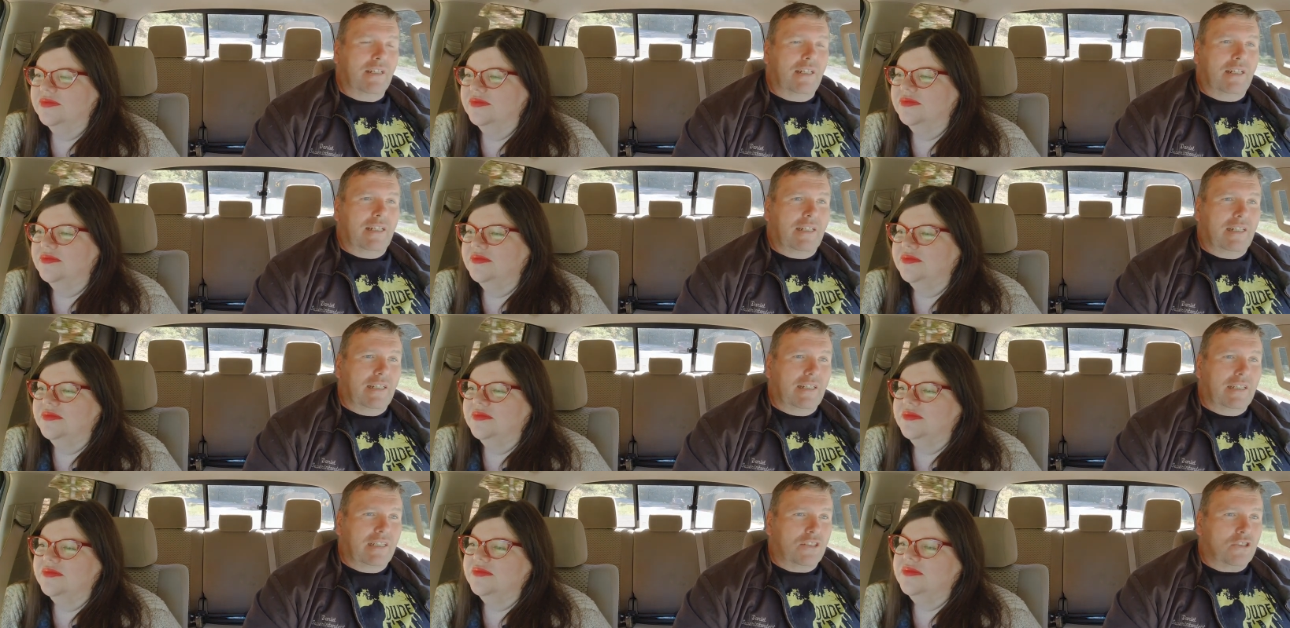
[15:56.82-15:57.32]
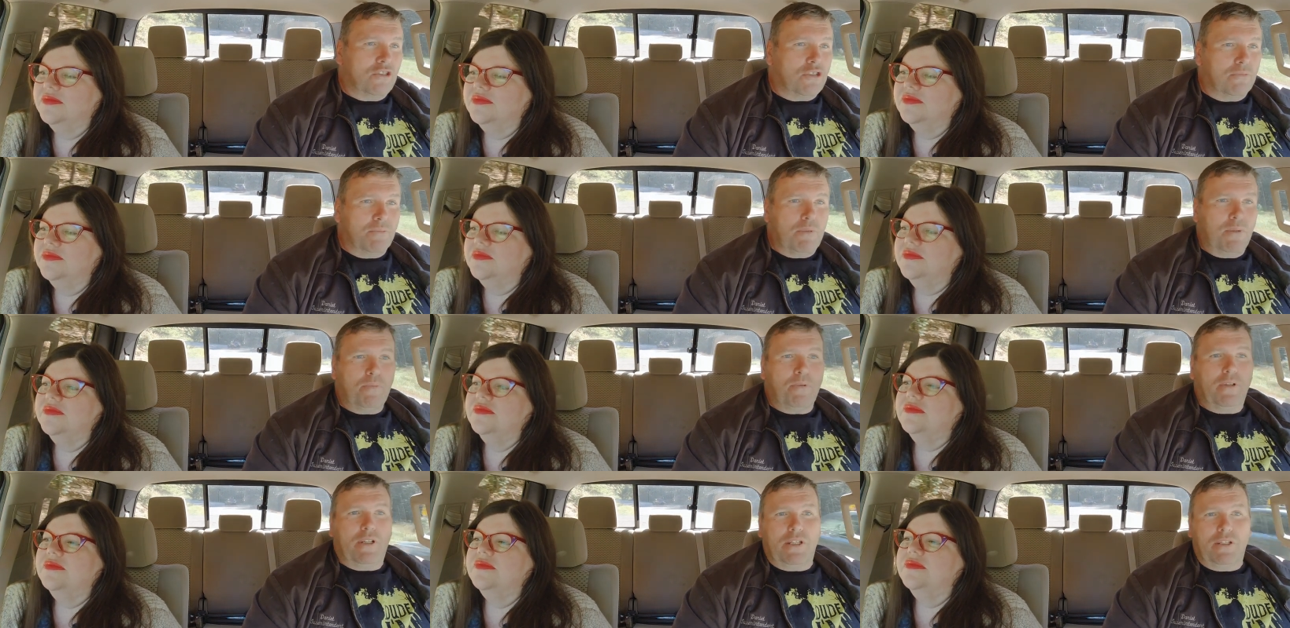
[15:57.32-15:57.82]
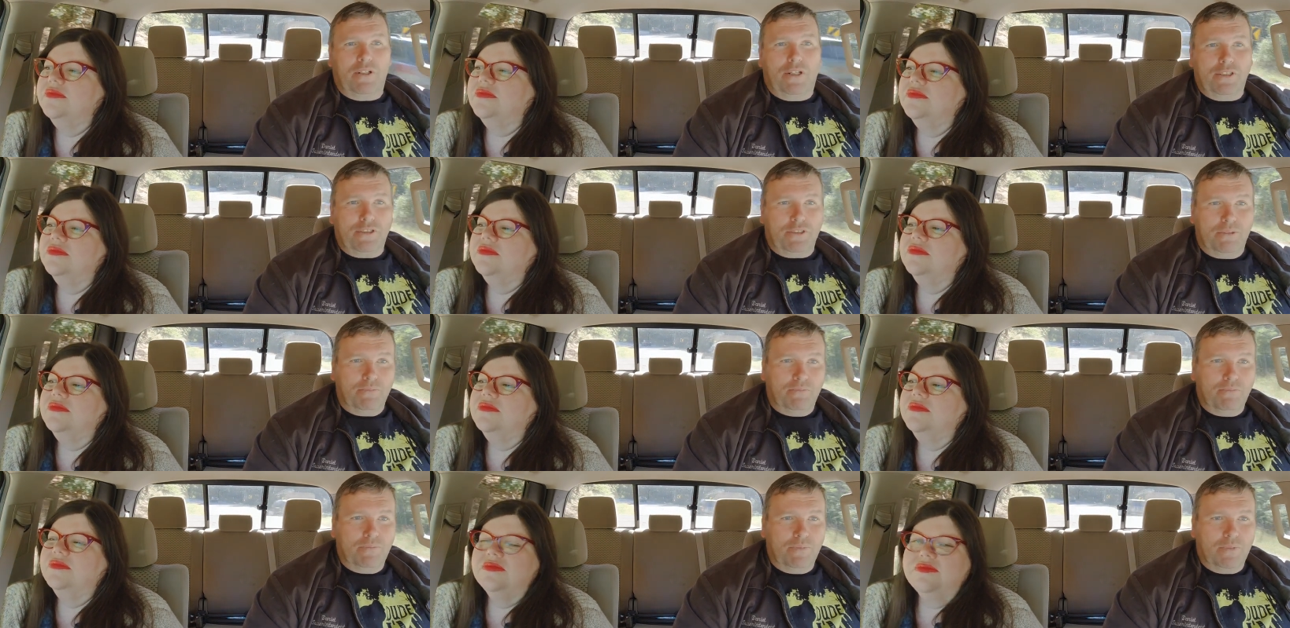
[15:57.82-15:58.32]
Speaker 1: uh, it should be pretty
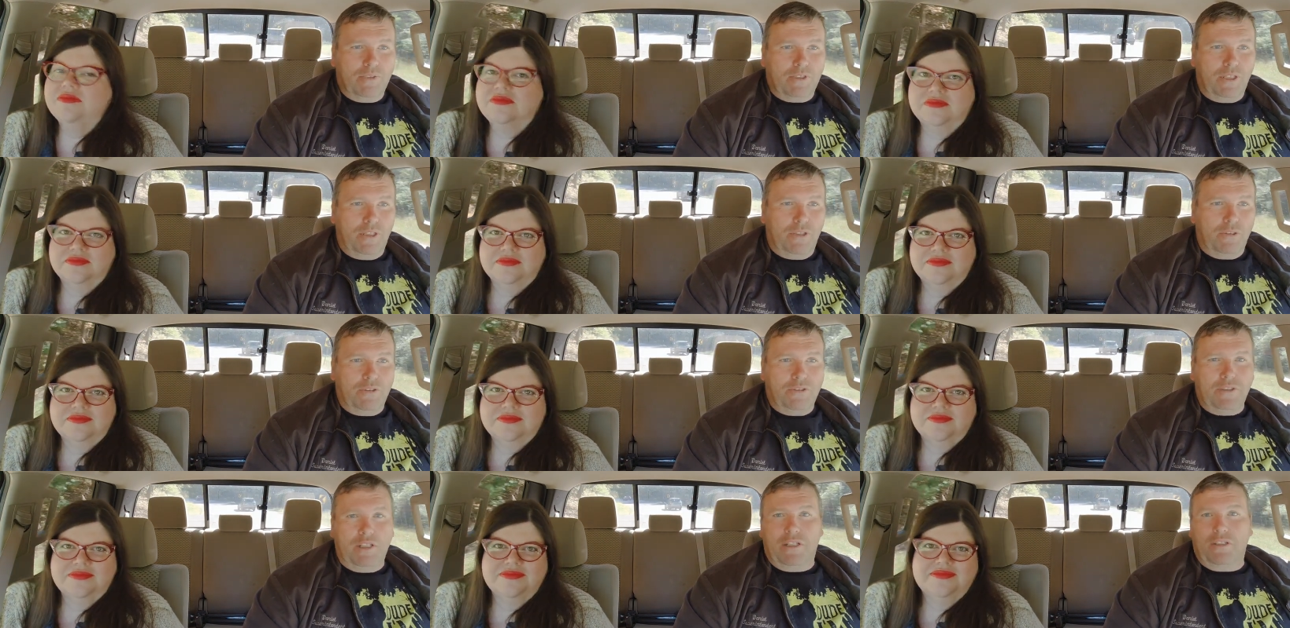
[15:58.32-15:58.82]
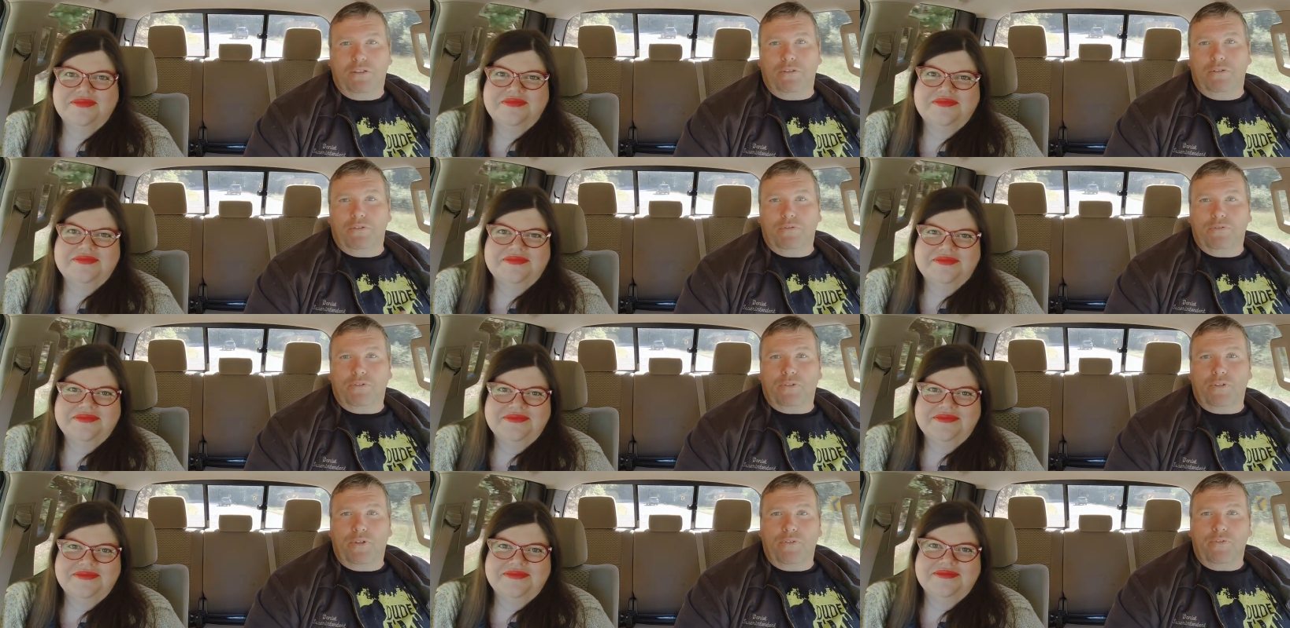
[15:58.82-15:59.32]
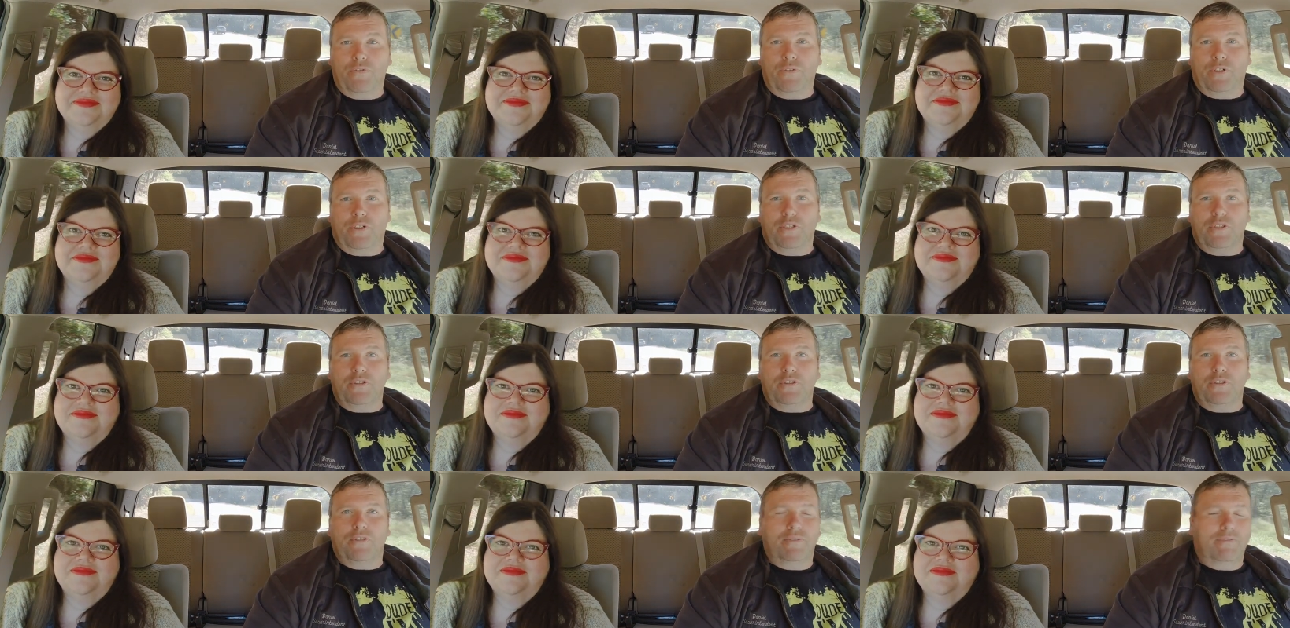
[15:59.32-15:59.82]
awesome. So stay tuned for the
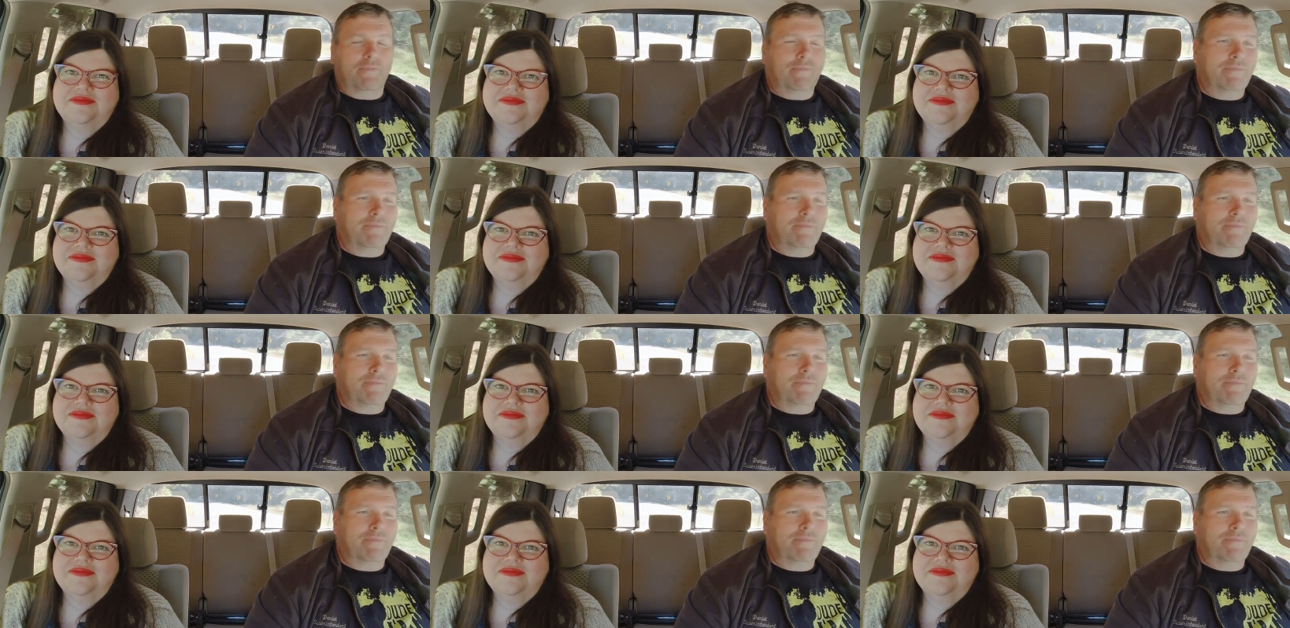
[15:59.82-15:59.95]
footage.